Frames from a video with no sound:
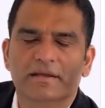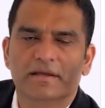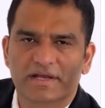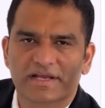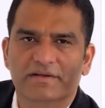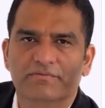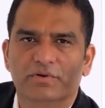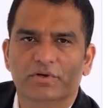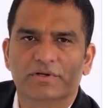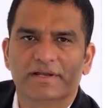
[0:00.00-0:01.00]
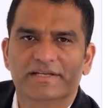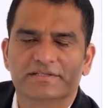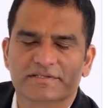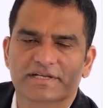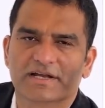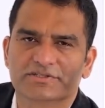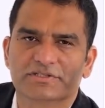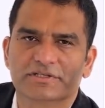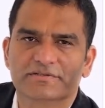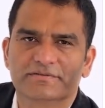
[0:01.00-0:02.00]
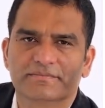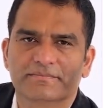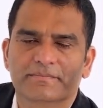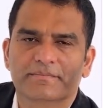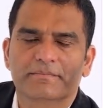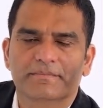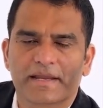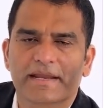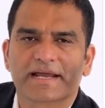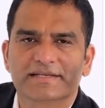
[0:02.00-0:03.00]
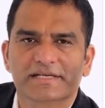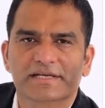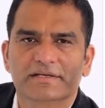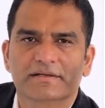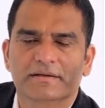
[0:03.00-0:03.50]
ready for your next task. And that's it.